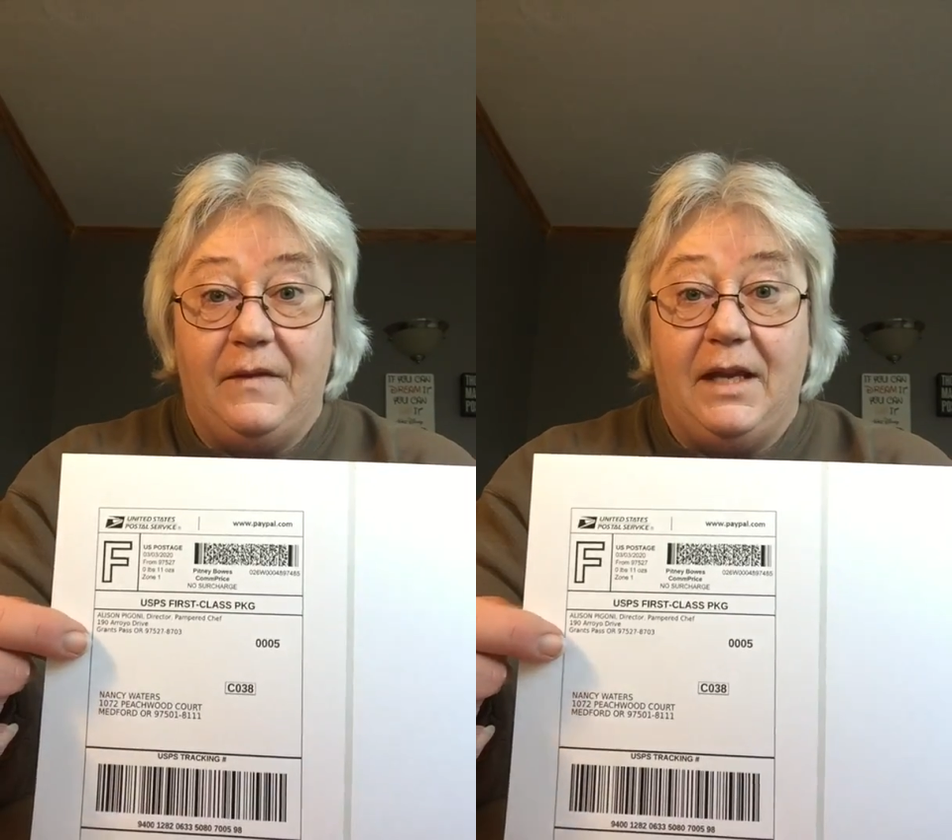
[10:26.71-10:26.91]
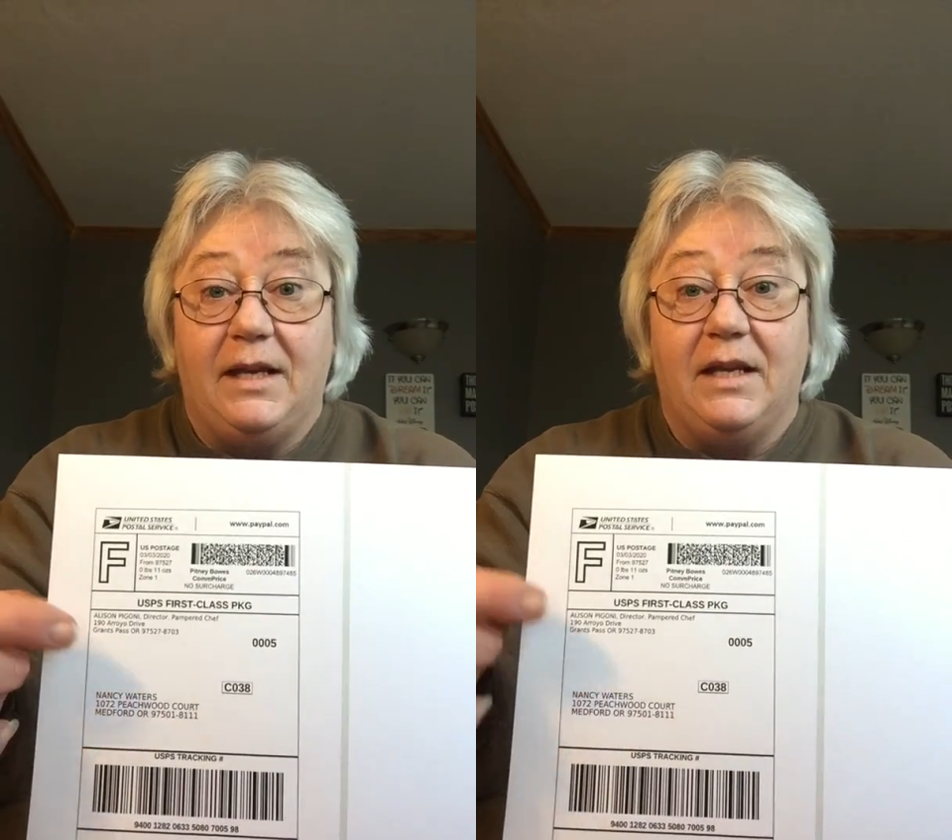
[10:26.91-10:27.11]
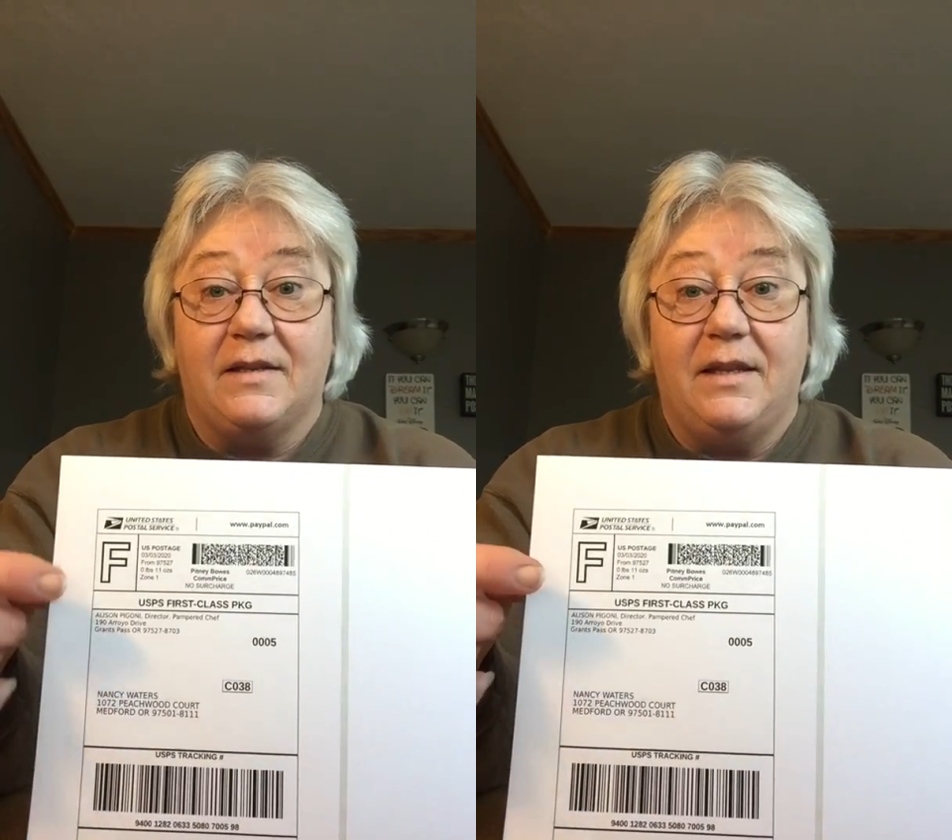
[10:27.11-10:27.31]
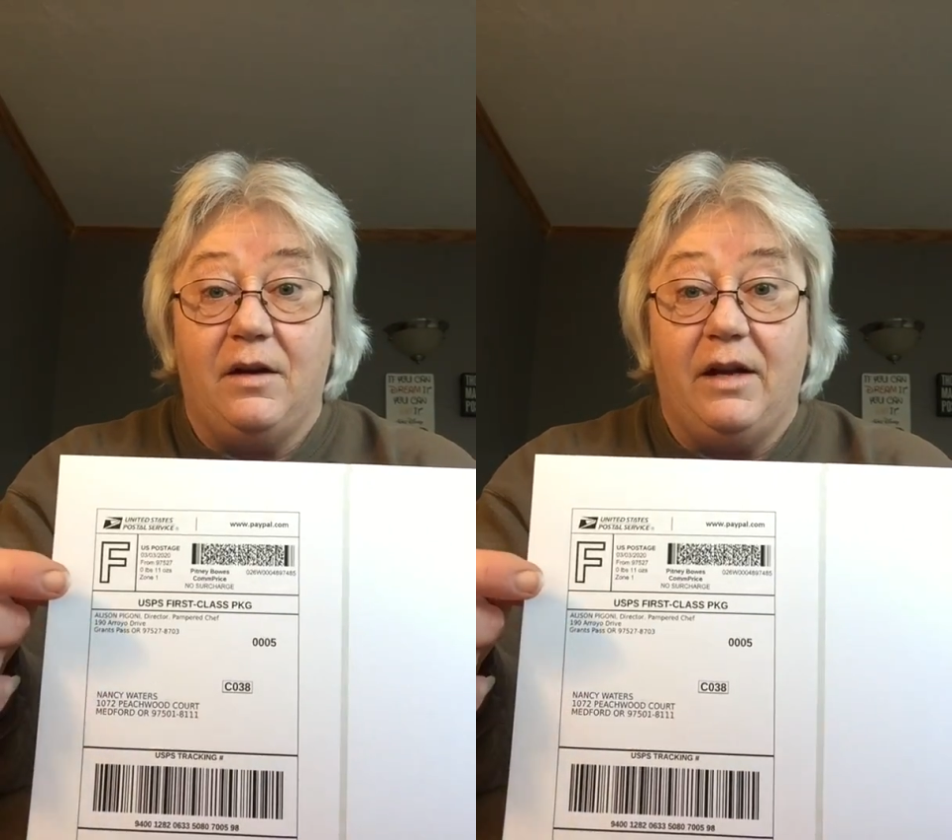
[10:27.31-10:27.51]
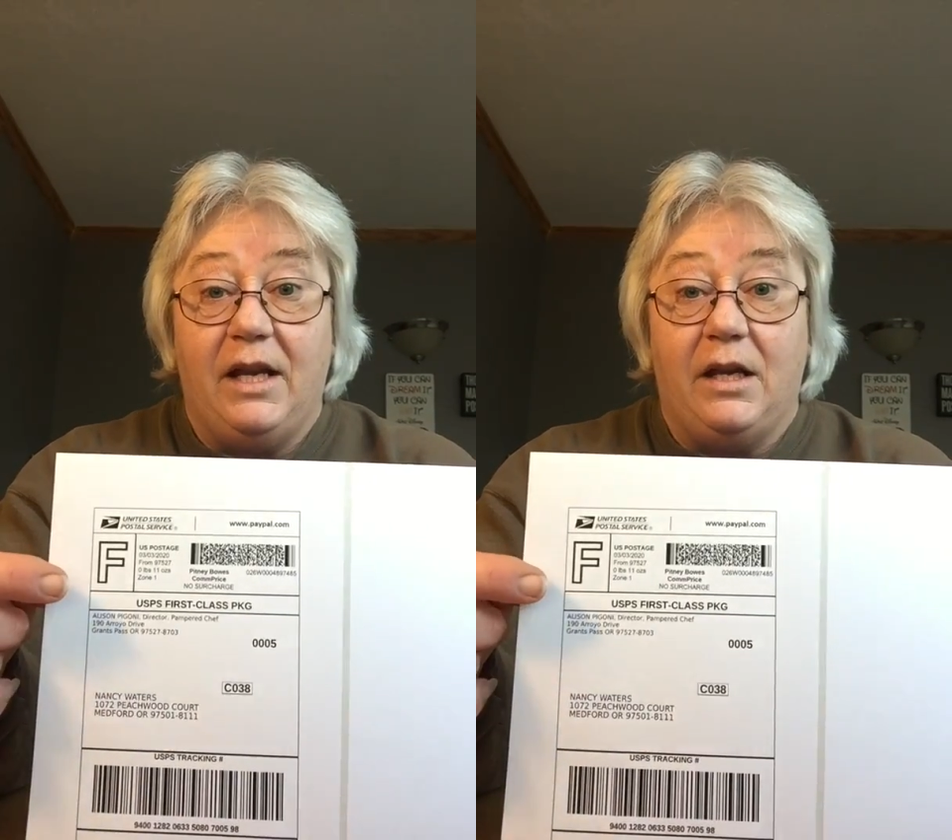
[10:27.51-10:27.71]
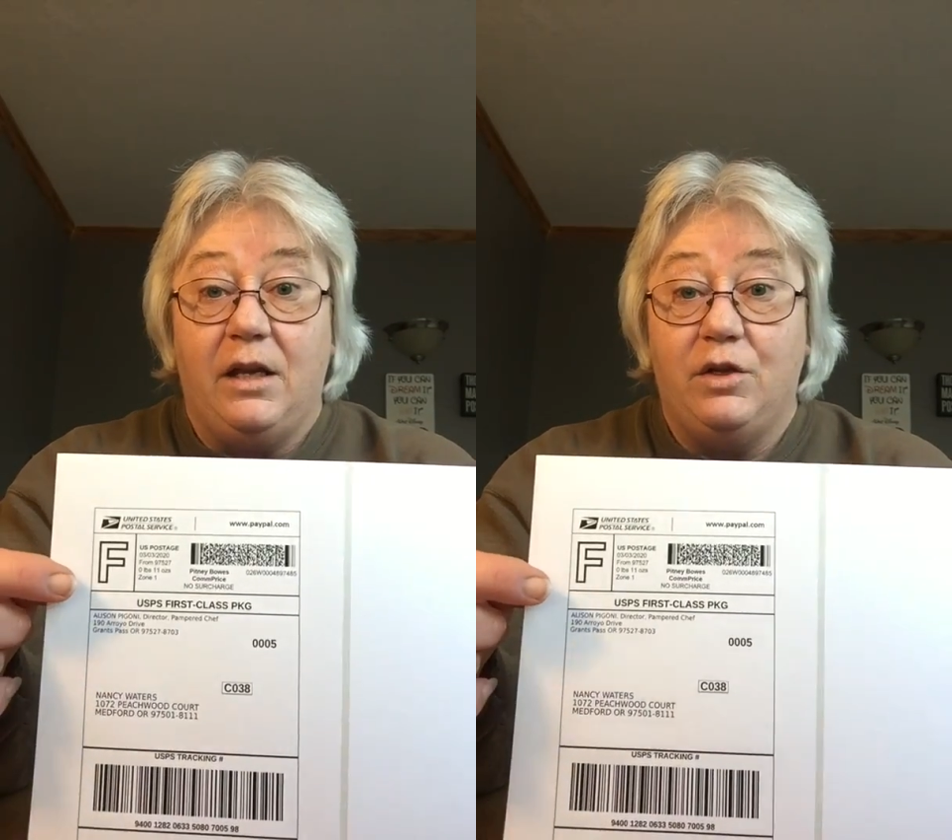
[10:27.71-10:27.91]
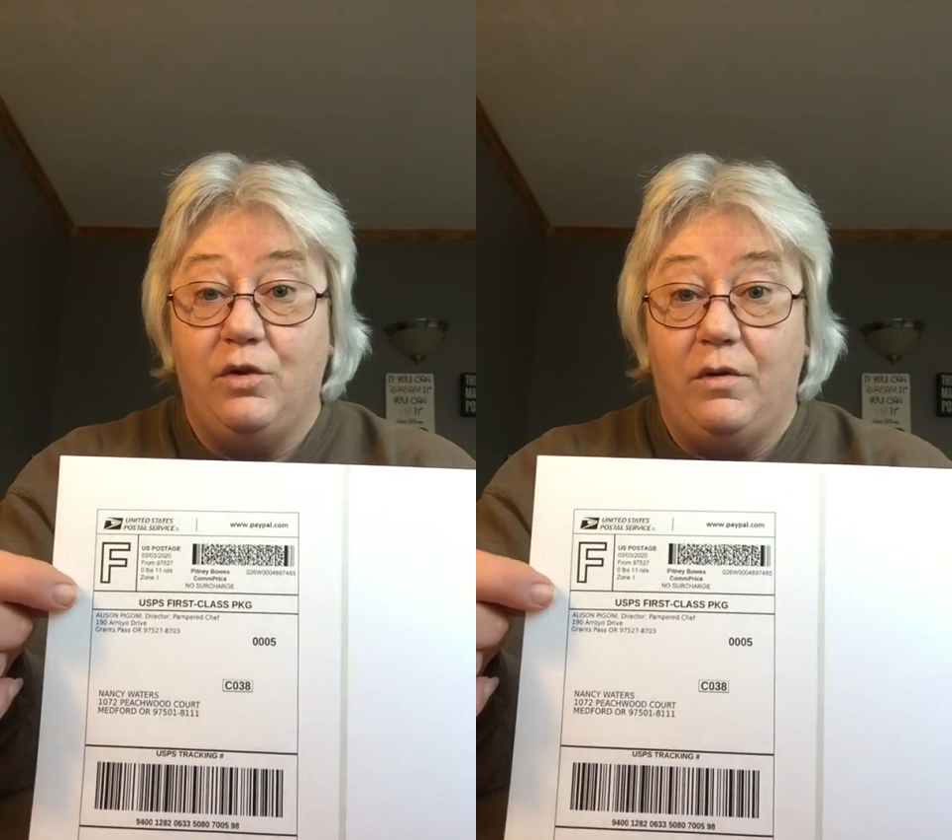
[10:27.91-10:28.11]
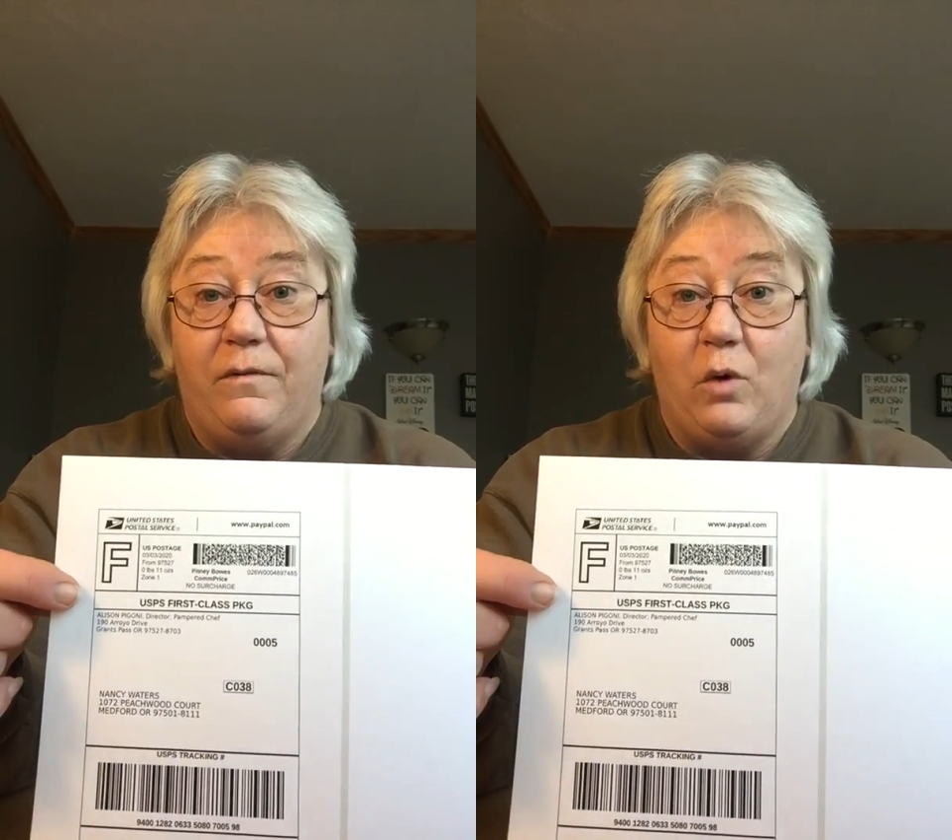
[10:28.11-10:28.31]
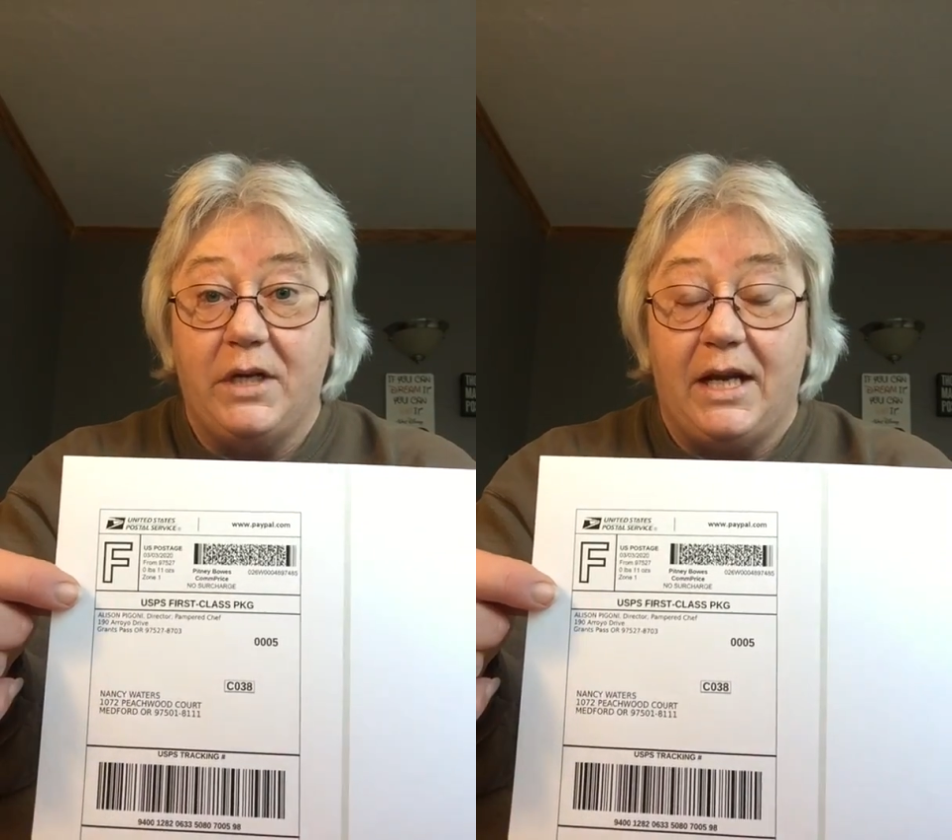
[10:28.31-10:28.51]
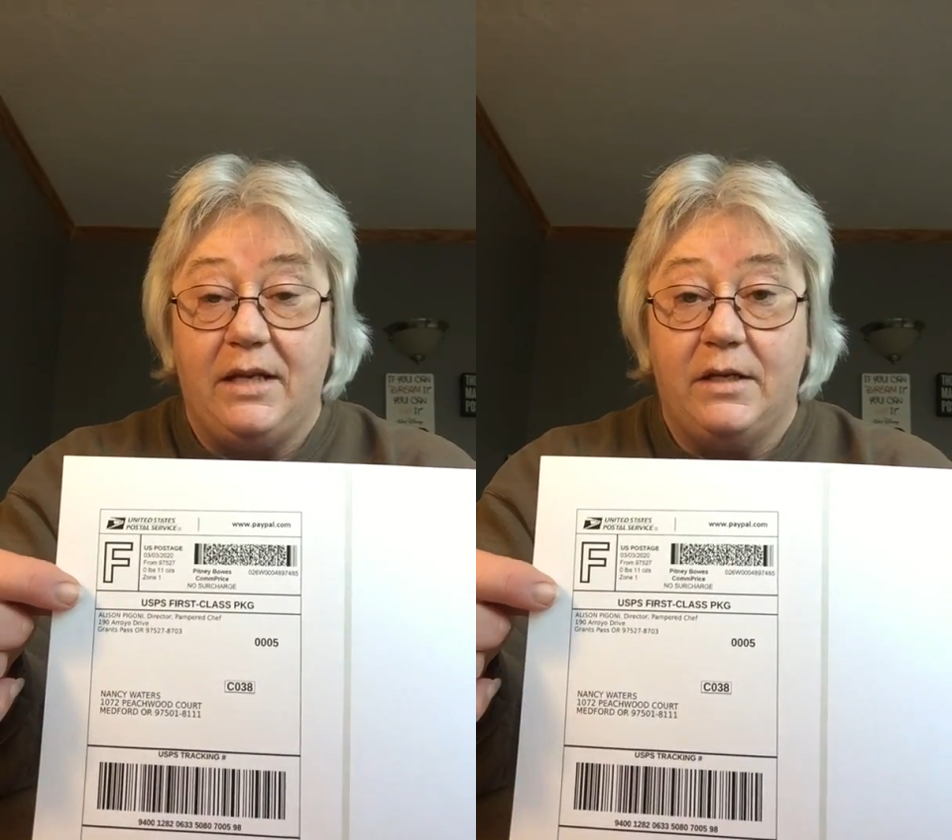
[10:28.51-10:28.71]
It gets there in 2 to 4
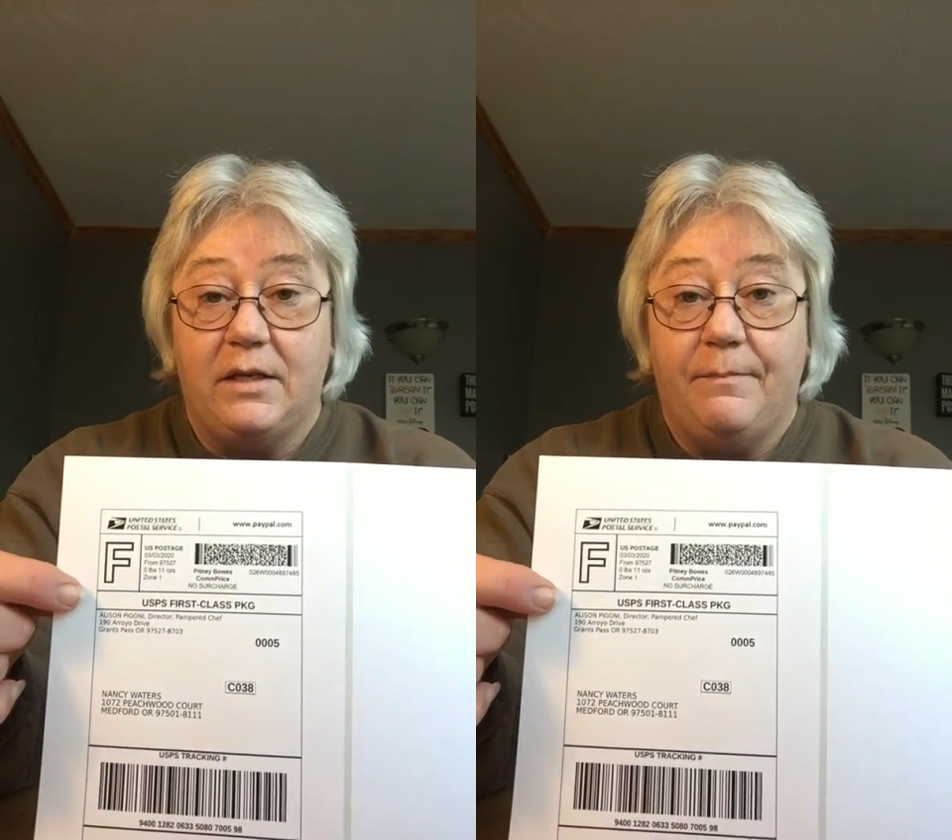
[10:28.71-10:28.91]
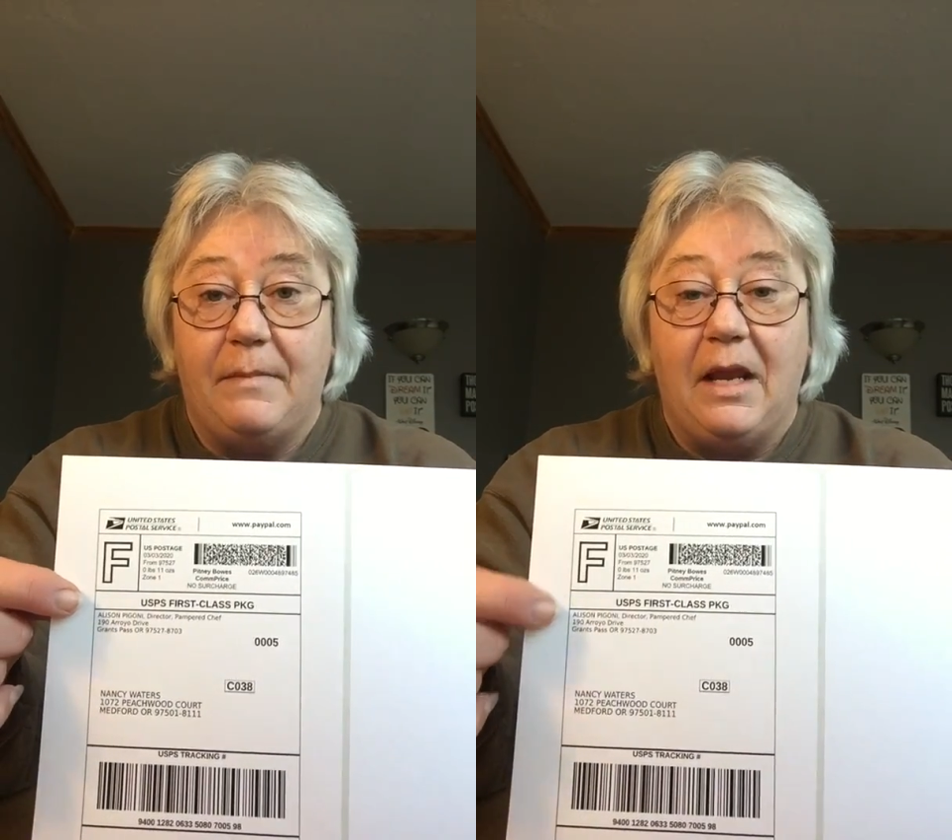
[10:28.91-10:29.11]
days.